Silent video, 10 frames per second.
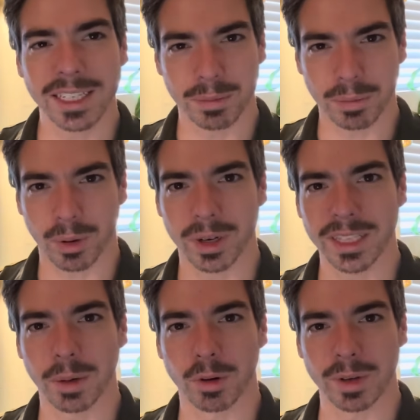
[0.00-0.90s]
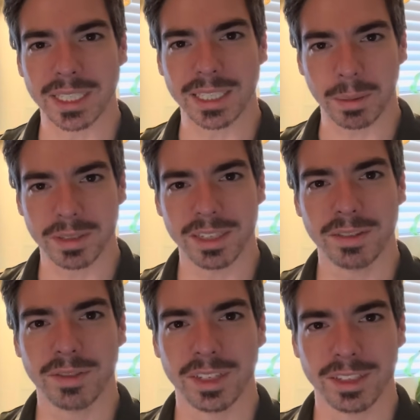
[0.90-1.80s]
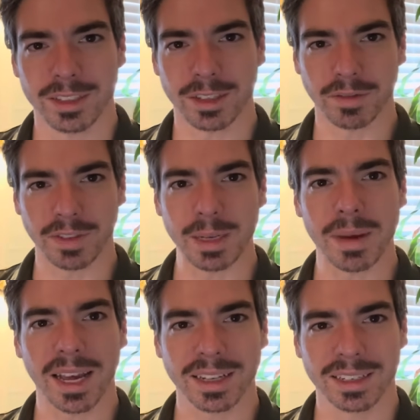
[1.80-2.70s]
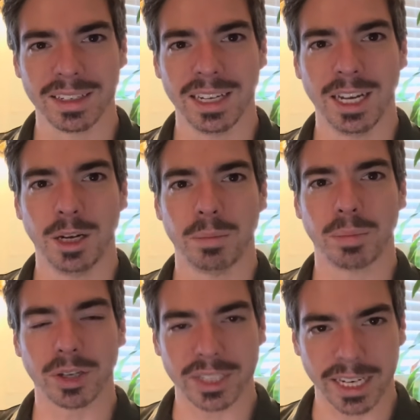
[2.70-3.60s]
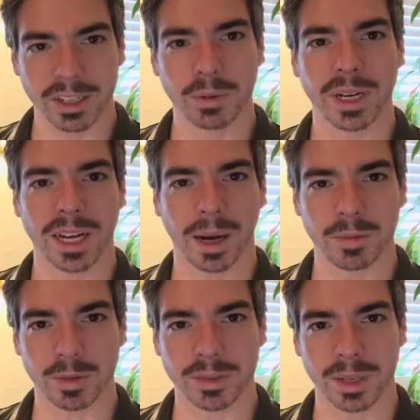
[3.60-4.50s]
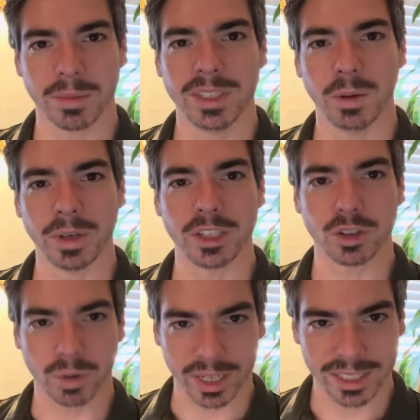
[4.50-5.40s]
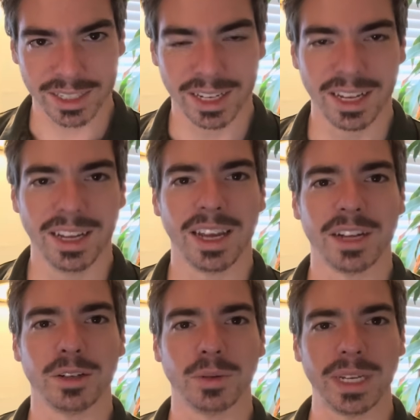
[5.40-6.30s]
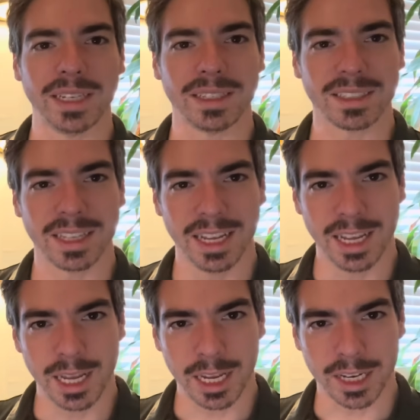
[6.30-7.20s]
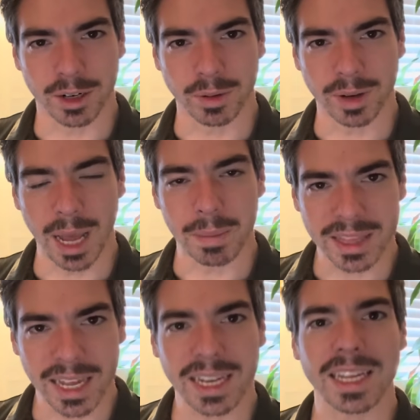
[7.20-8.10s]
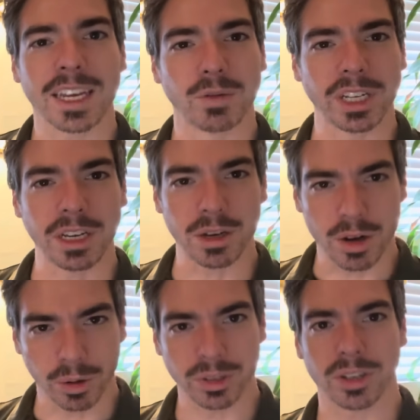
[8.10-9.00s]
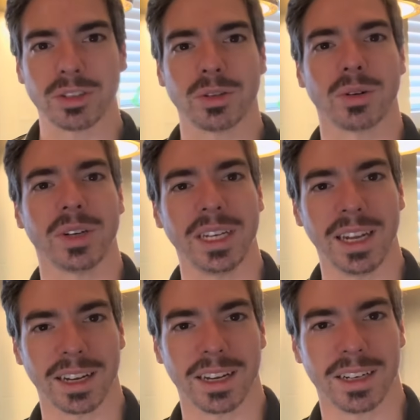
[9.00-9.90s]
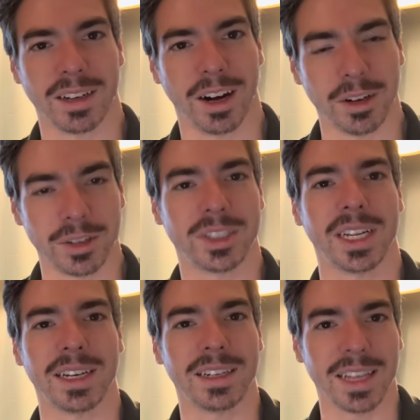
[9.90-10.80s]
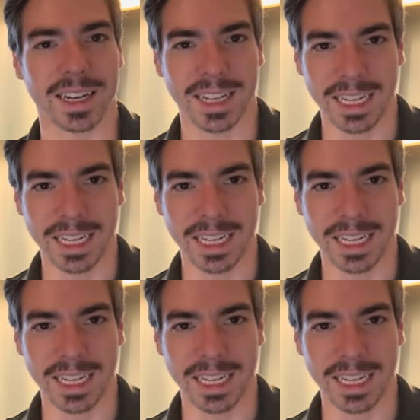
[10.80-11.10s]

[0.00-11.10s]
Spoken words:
important that we're receptive to feedback, particularly when it comes from someone that we trust and who is, empathetic and really knows our story and can understand that